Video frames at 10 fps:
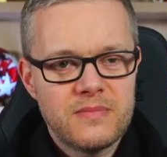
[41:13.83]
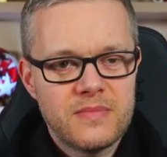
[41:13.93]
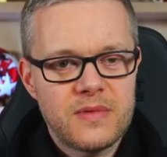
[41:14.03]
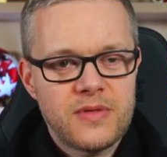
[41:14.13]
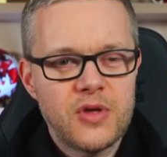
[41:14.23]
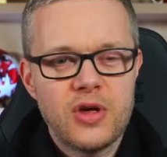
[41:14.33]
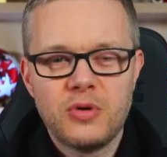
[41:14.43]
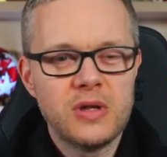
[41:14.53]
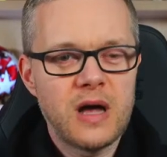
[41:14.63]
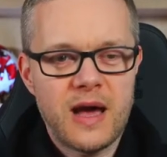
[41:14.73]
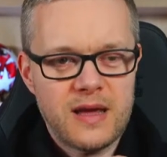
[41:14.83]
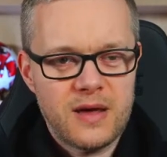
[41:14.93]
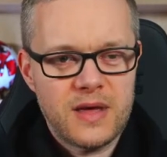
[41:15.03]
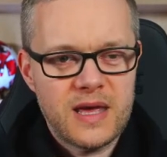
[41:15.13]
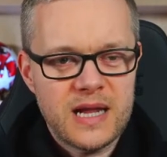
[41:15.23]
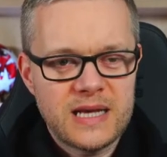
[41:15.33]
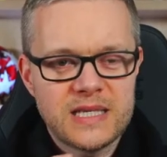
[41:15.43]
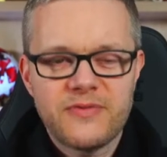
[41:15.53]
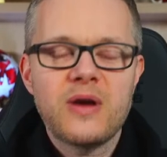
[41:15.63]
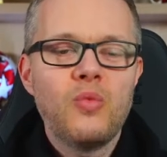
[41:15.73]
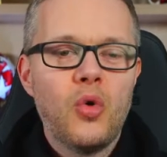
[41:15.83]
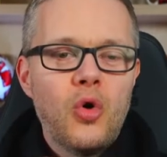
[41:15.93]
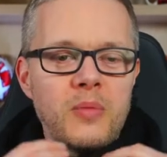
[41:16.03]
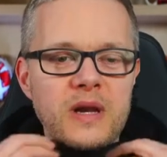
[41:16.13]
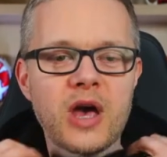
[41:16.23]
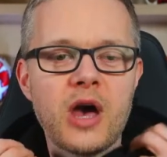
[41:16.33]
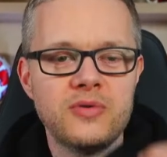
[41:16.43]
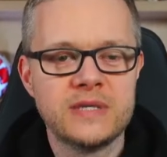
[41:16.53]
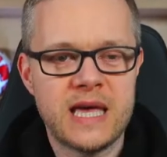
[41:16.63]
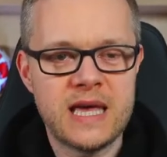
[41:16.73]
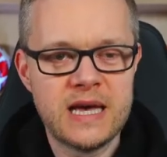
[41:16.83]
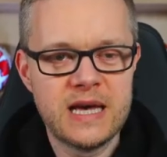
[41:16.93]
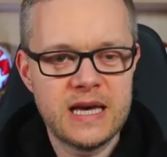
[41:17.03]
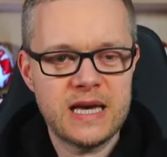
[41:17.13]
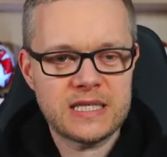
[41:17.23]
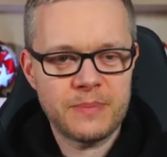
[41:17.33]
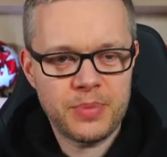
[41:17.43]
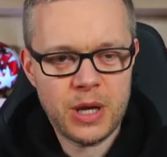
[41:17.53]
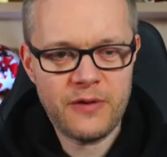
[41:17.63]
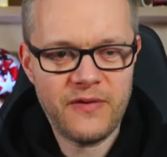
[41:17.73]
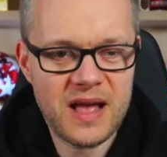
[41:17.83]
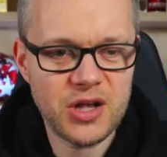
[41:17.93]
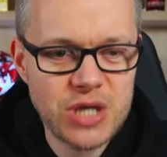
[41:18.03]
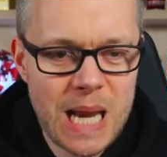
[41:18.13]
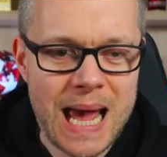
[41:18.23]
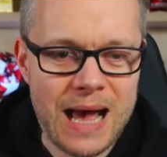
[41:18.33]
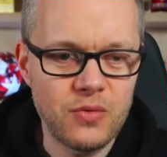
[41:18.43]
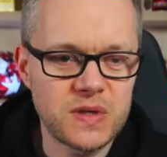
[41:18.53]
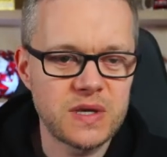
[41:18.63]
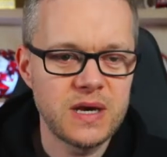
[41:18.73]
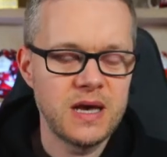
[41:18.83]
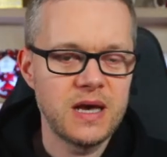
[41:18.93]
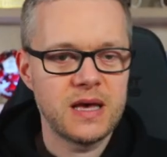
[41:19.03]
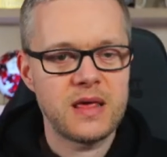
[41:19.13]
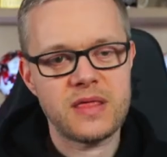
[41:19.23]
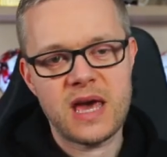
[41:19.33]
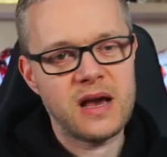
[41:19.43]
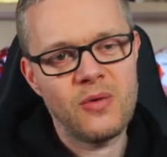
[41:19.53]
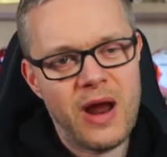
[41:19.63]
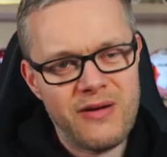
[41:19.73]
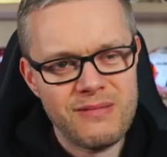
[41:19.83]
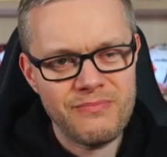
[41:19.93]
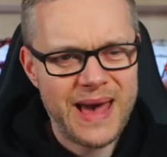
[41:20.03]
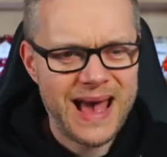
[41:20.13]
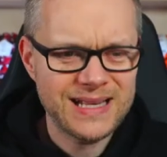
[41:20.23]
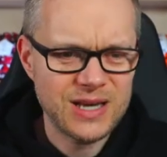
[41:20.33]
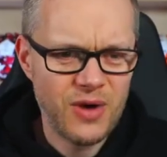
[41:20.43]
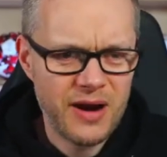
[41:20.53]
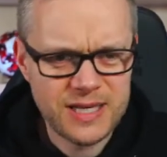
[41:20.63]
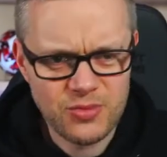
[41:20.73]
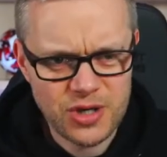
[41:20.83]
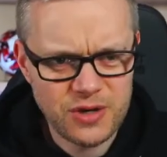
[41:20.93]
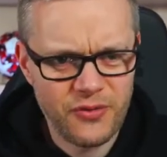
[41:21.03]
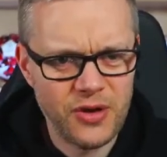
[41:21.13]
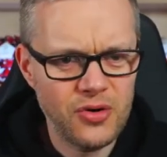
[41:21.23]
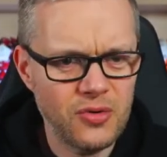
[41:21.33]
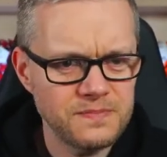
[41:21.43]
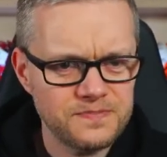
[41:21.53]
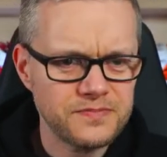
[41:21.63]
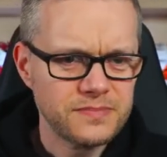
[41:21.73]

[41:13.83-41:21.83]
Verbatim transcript: thermal lining? I think it is. It's very warm and cozy. It's the perfect chill out thing. I wear it in bed. I wear it to watch a film.